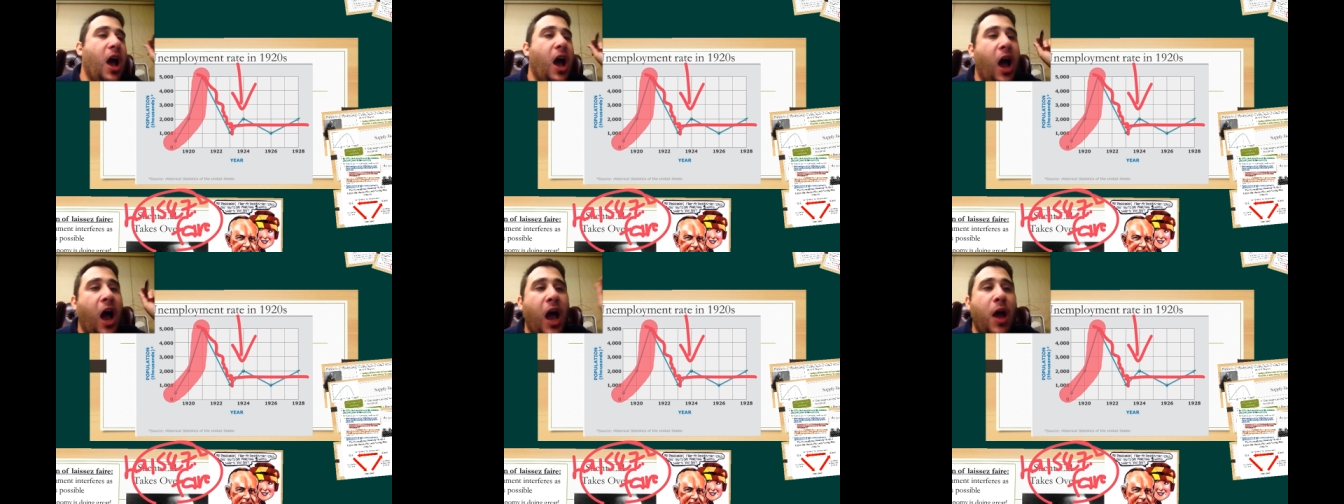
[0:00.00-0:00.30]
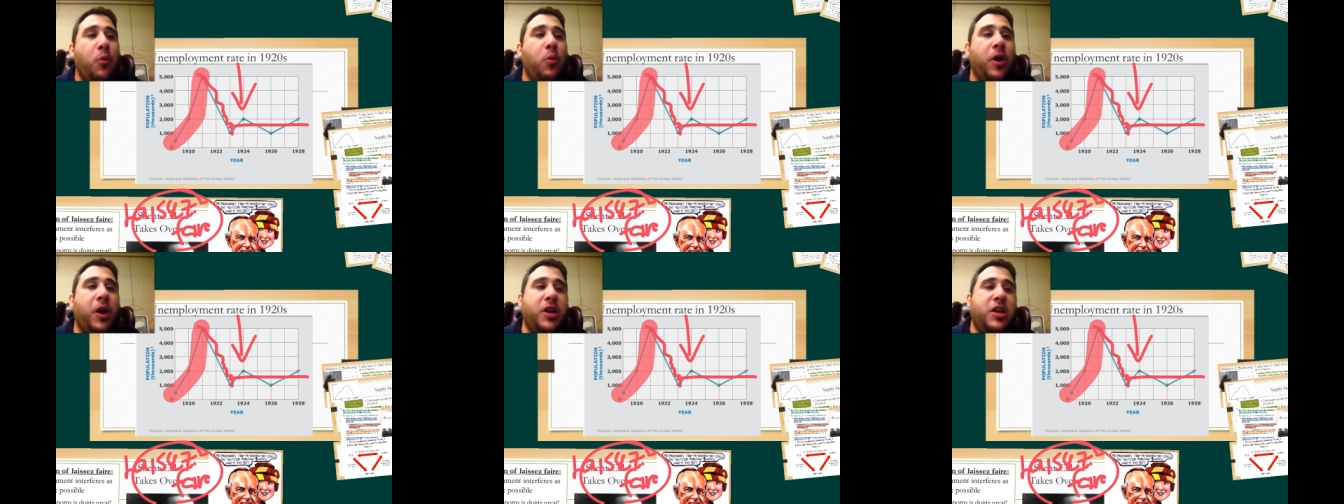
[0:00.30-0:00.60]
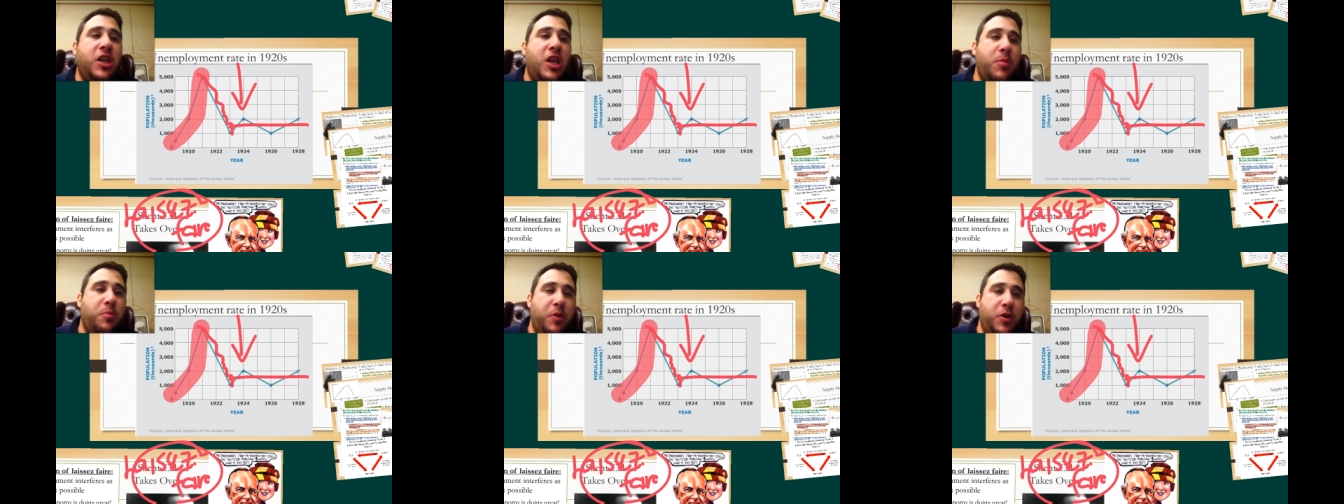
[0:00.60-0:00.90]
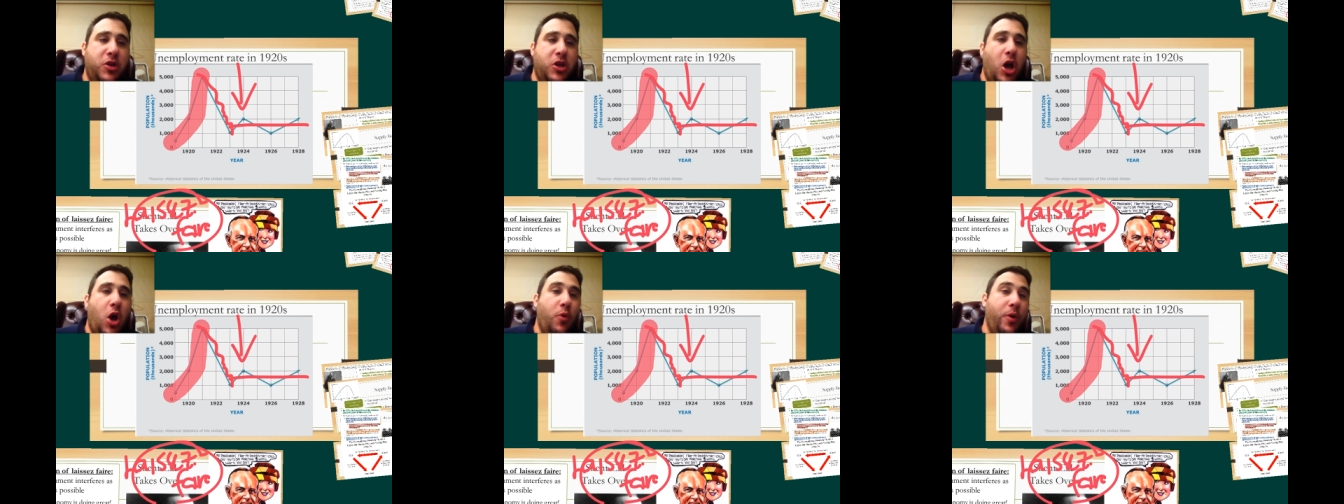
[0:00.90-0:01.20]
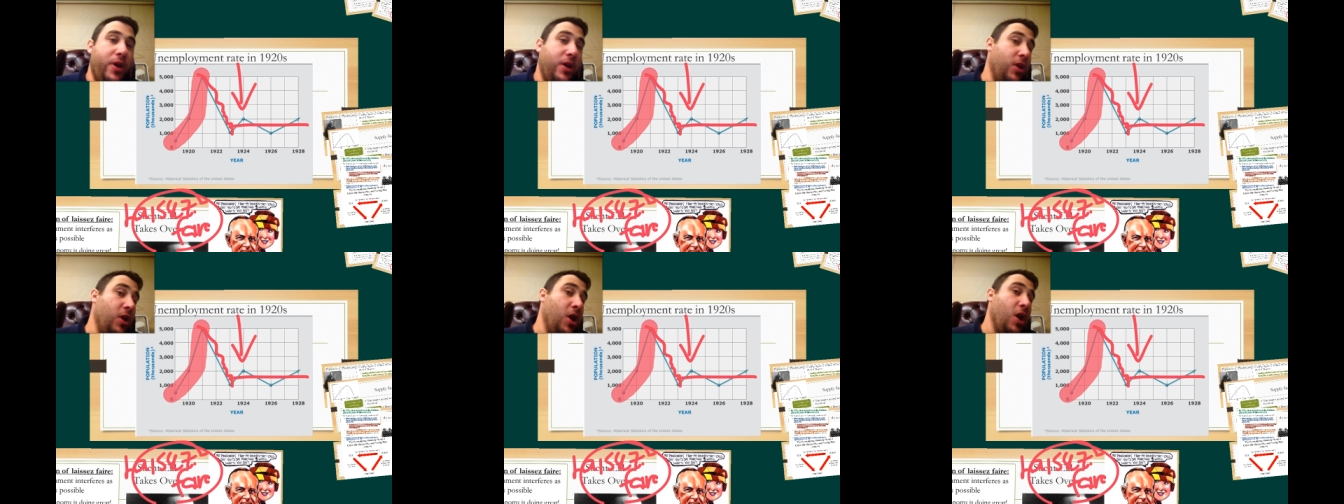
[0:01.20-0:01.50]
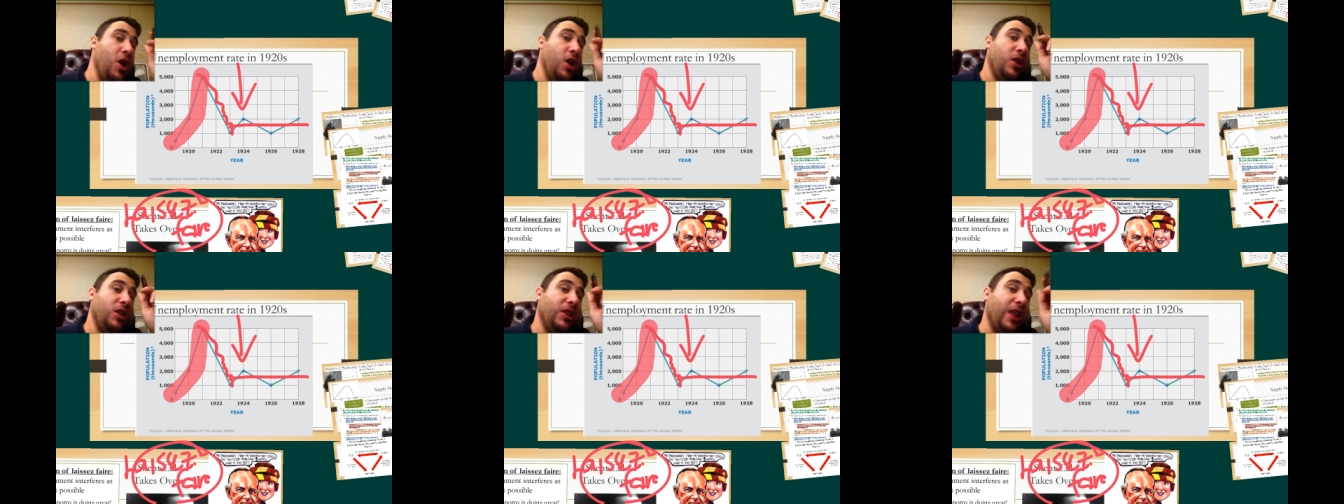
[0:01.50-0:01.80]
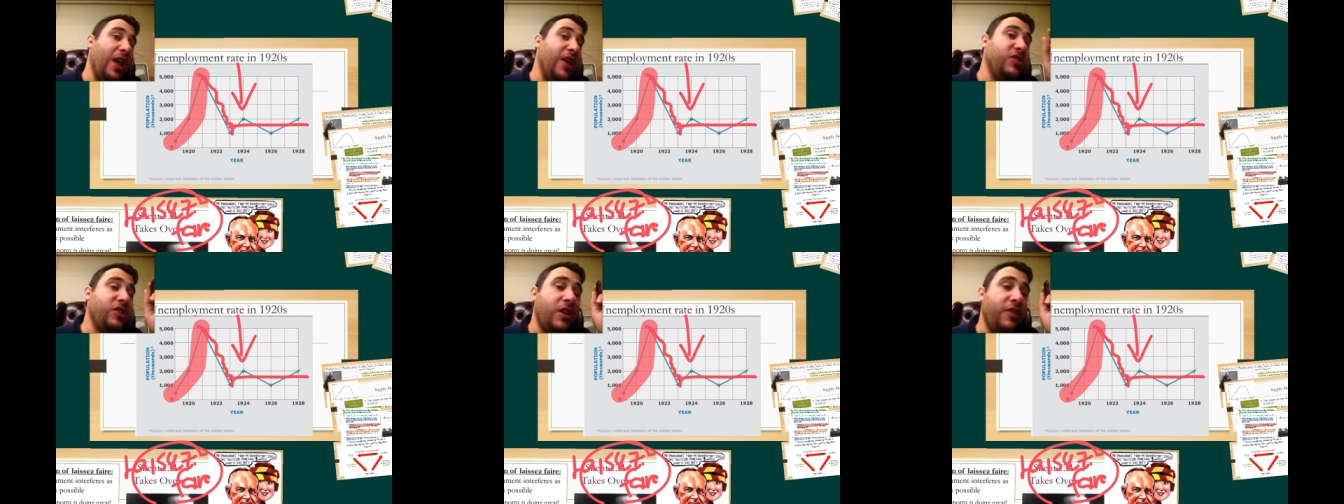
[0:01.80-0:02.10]
I want to keep it going.
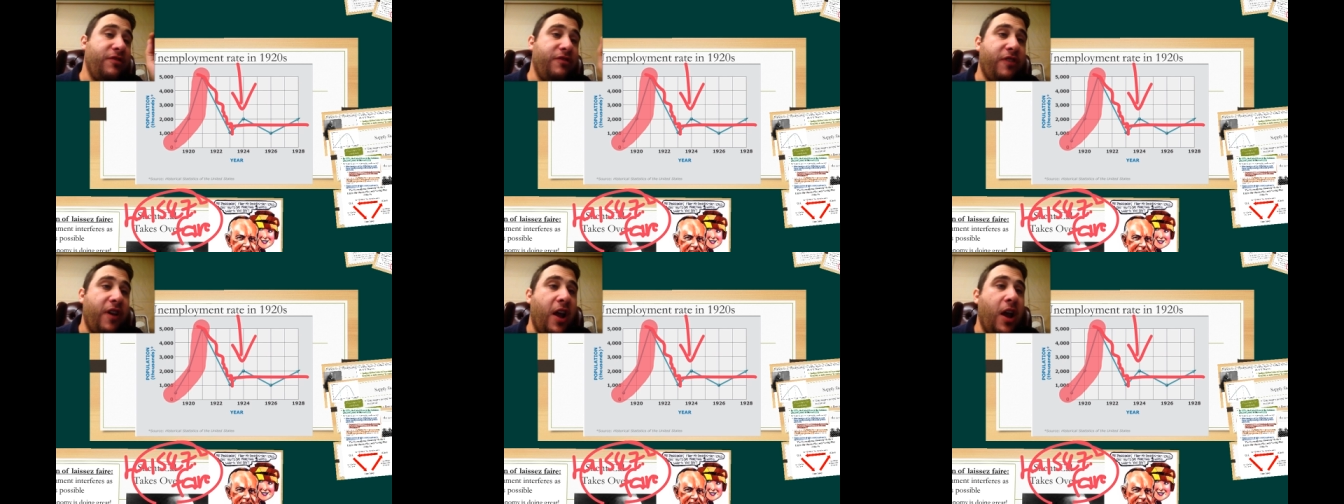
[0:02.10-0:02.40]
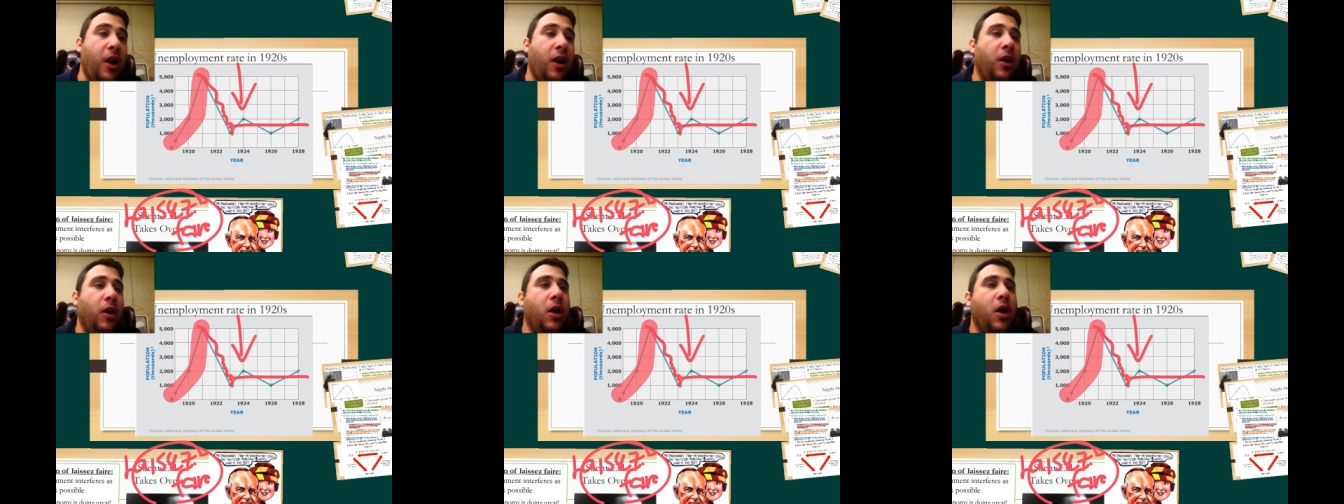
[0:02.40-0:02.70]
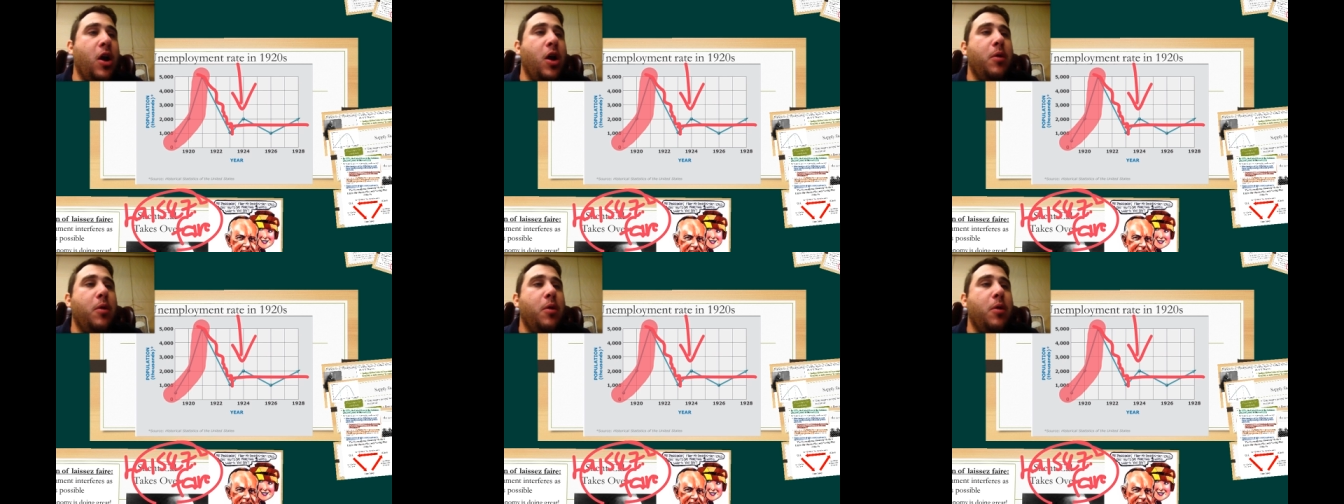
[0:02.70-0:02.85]
Laissez-faire